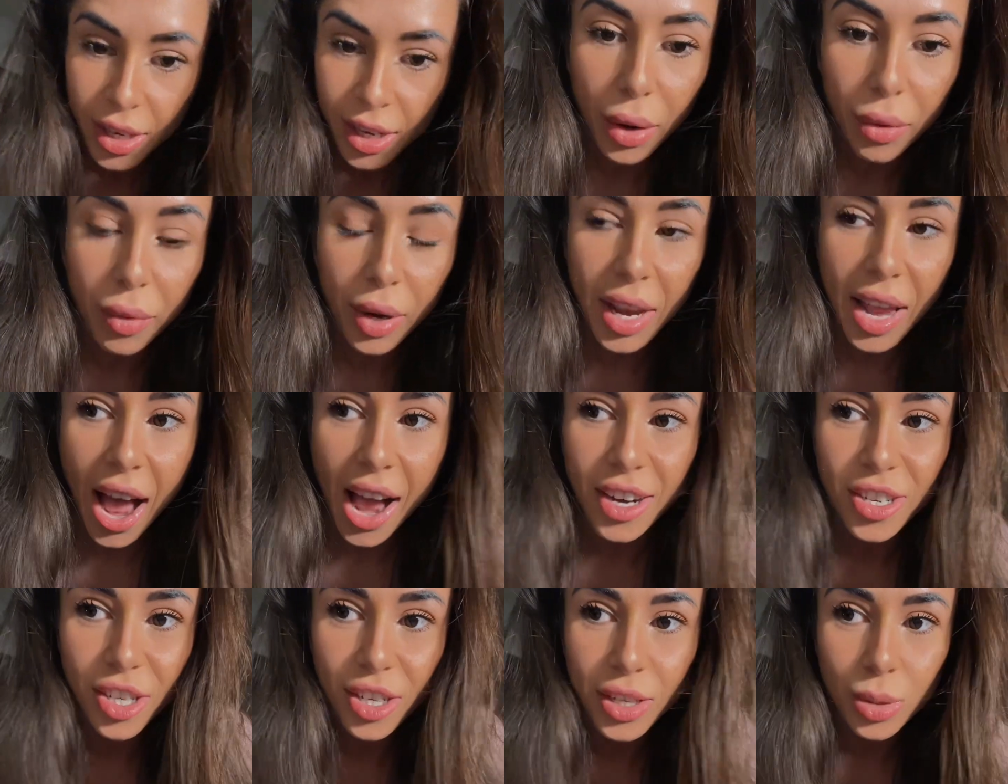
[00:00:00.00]
A
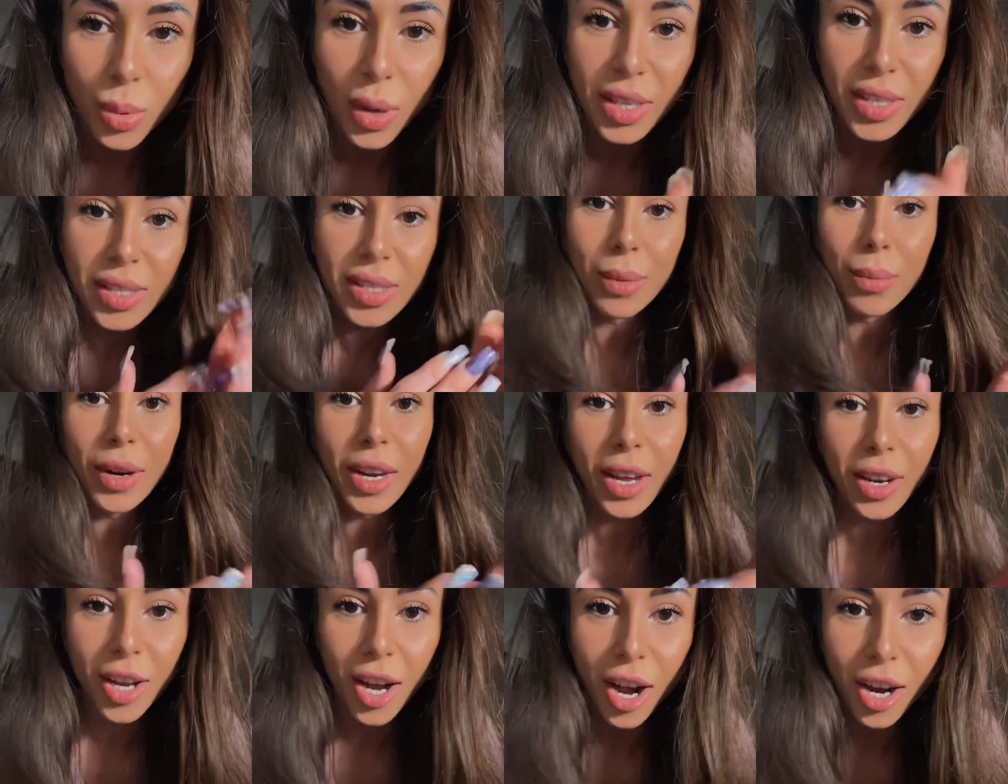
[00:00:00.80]
reaction is when
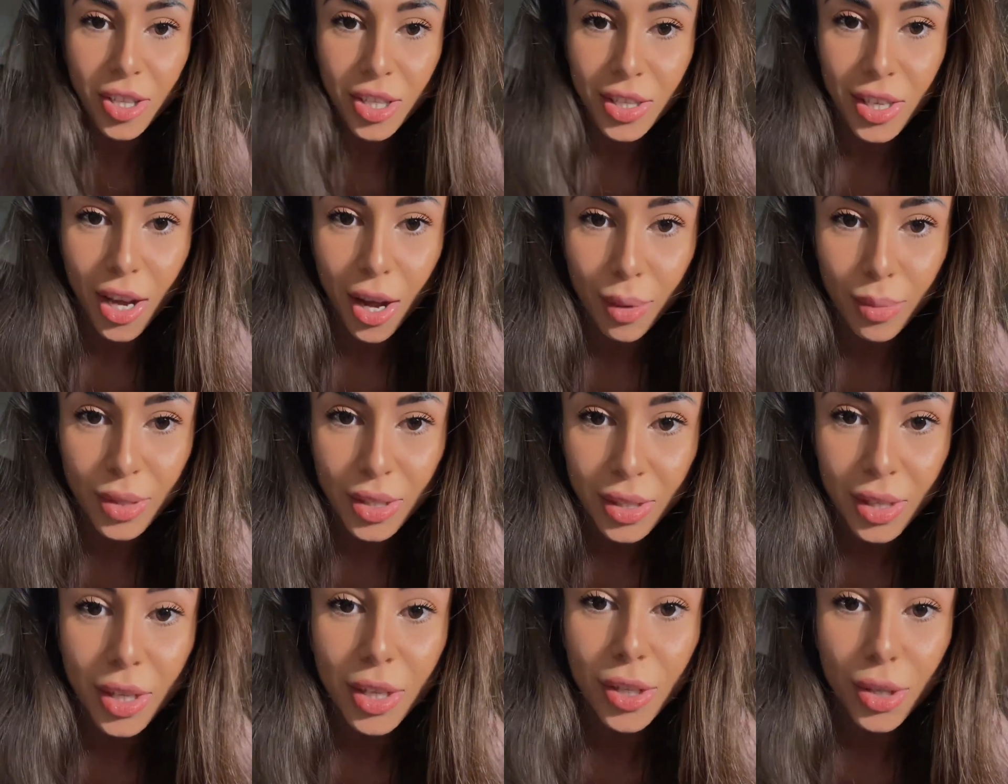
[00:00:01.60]
somebody unconscious
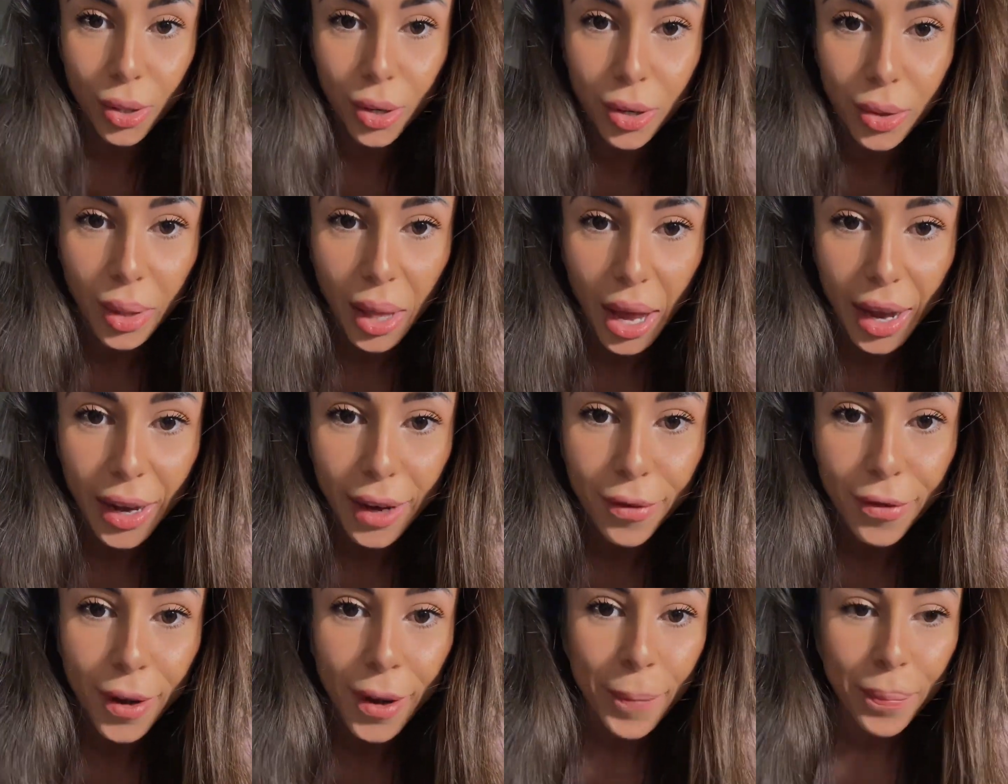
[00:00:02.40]
comes into your
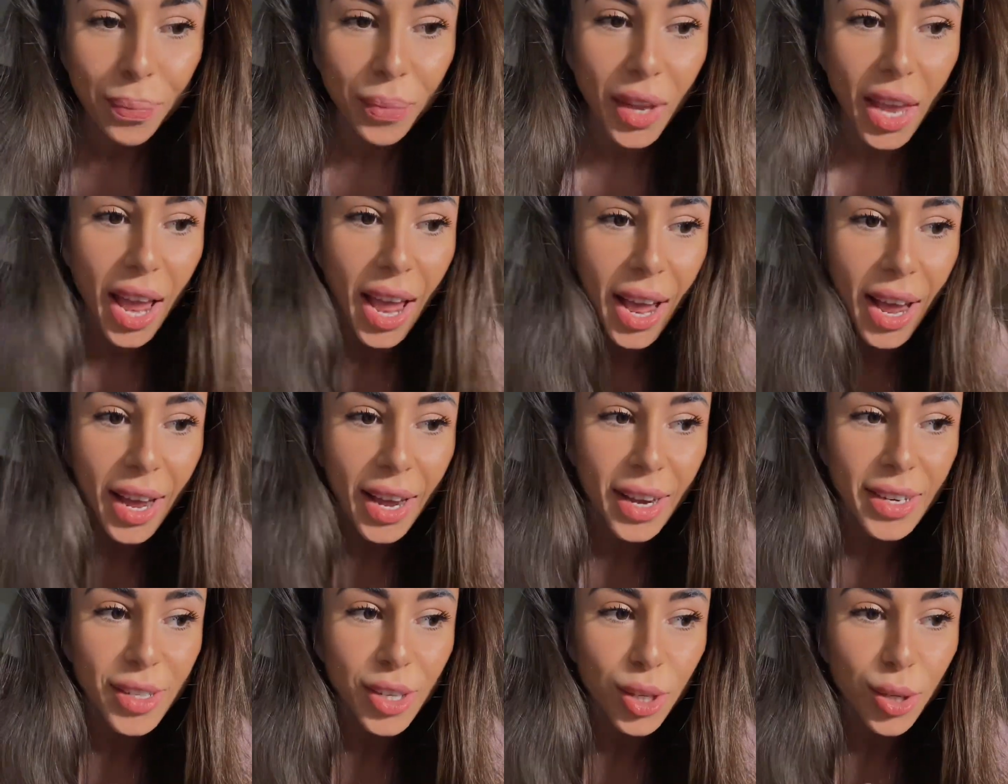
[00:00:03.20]
life
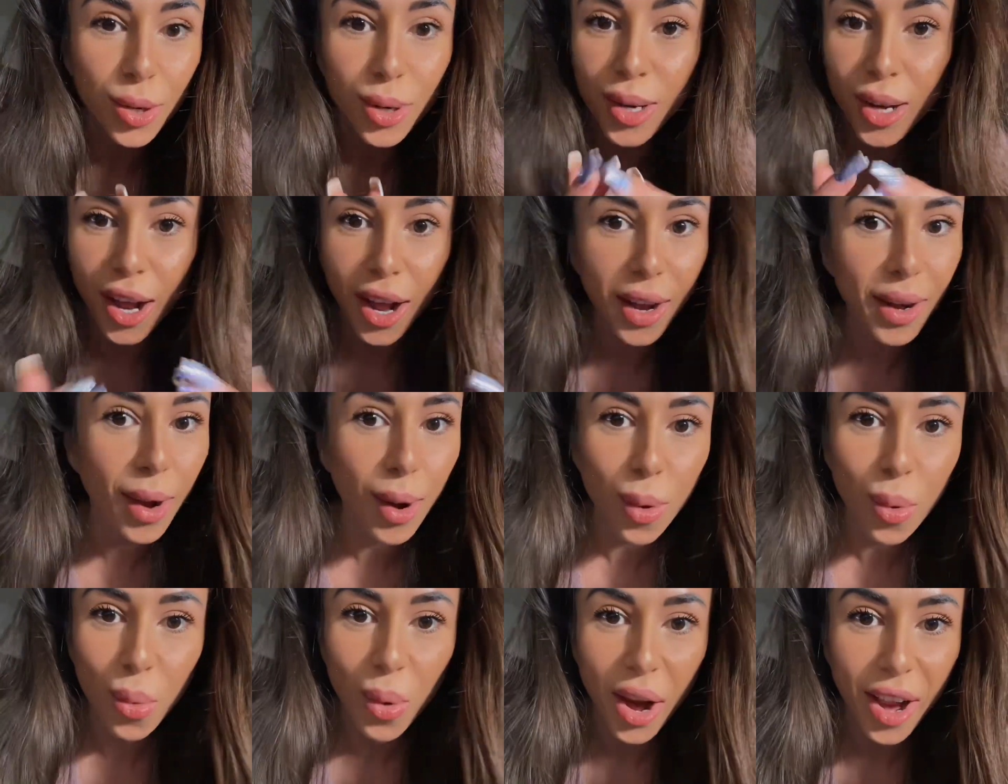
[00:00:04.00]
and you're not
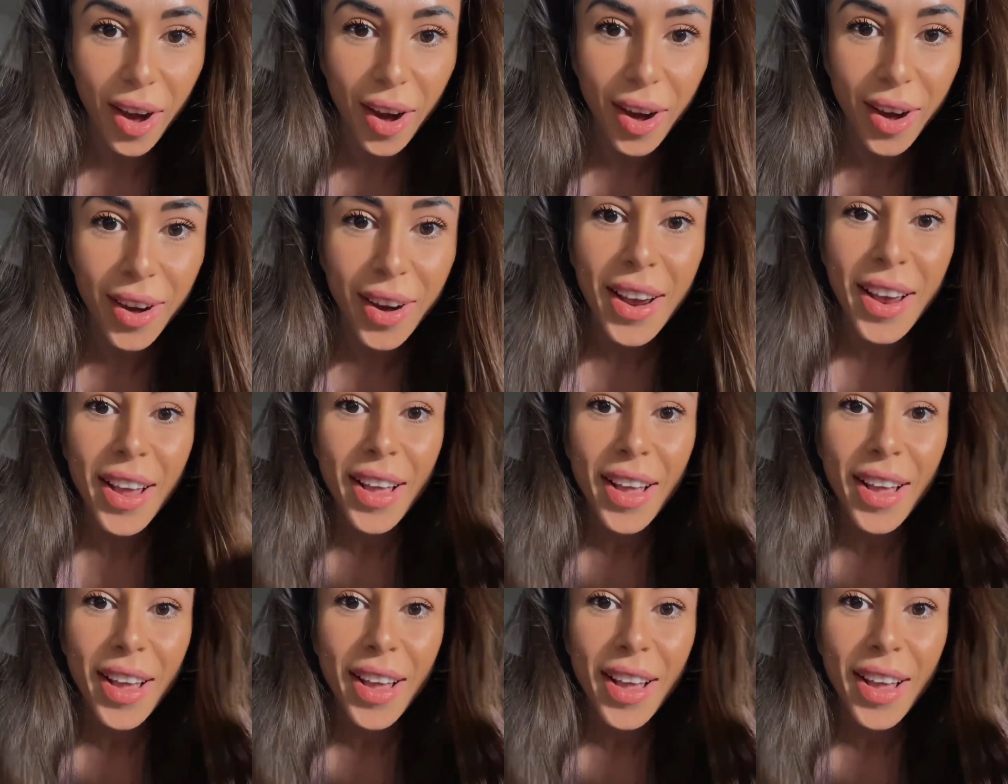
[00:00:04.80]
aware.